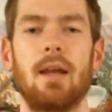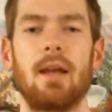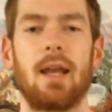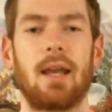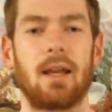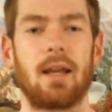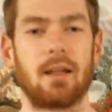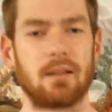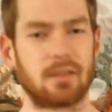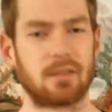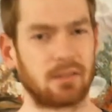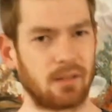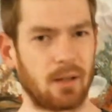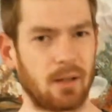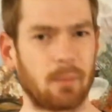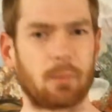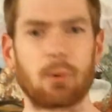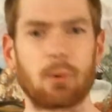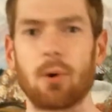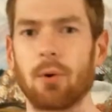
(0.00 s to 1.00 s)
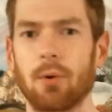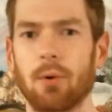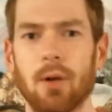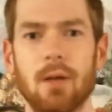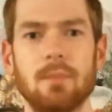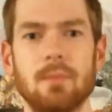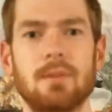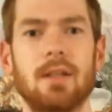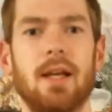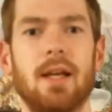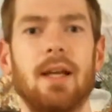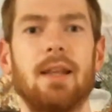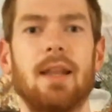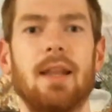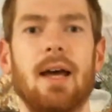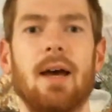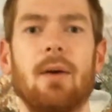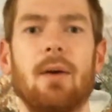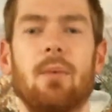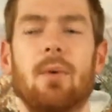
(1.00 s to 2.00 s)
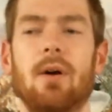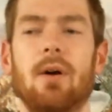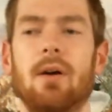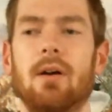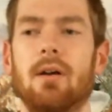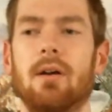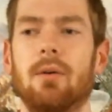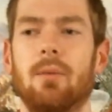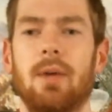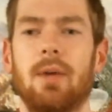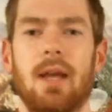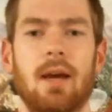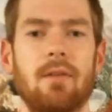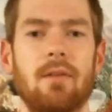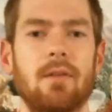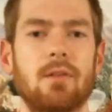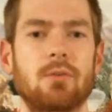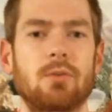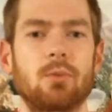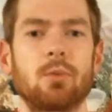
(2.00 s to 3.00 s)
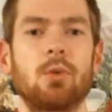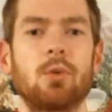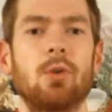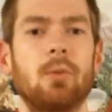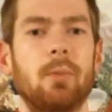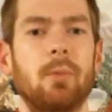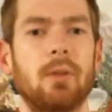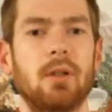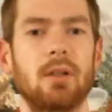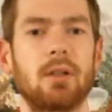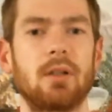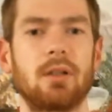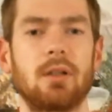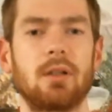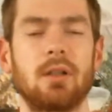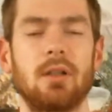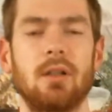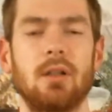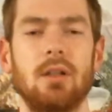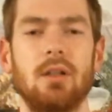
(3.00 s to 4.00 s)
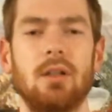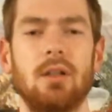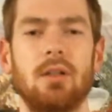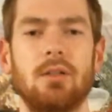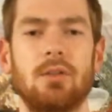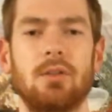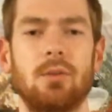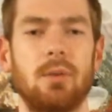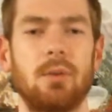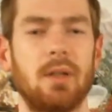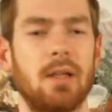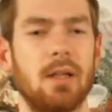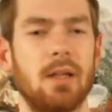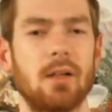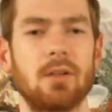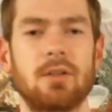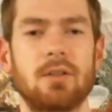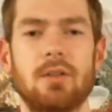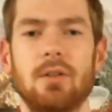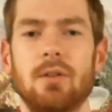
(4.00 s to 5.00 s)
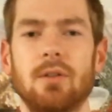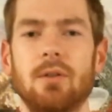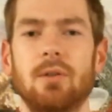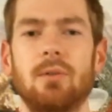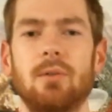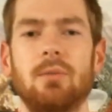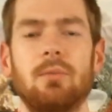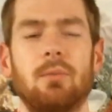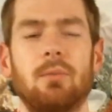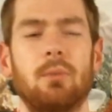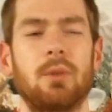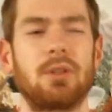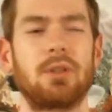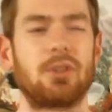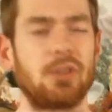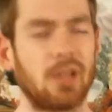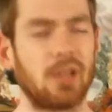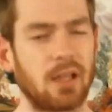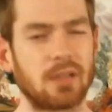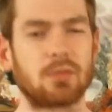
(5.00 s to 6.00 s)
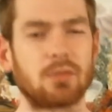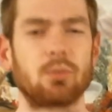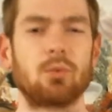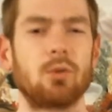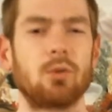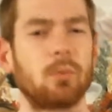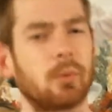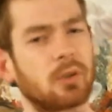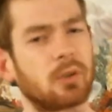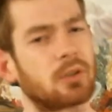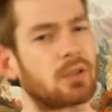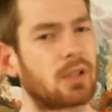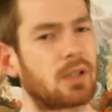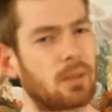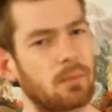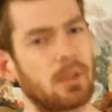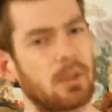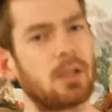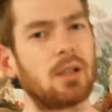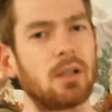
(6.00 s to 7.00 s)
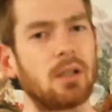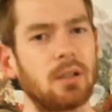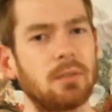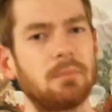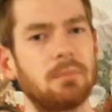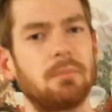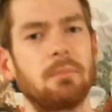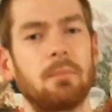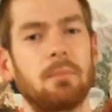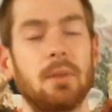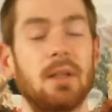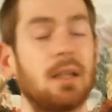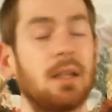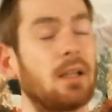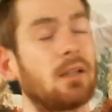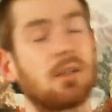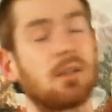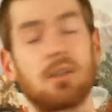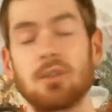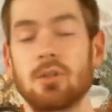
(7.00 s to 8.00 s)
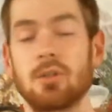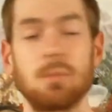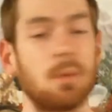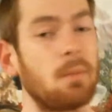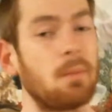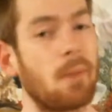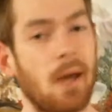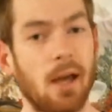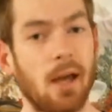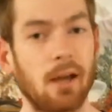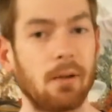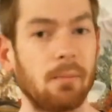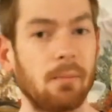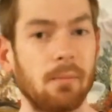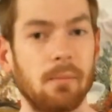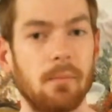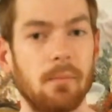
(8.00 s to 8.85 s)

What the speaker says: and programs like that where we have this rule book to adhere to, which yes, rule books can be good, but they can also be bad,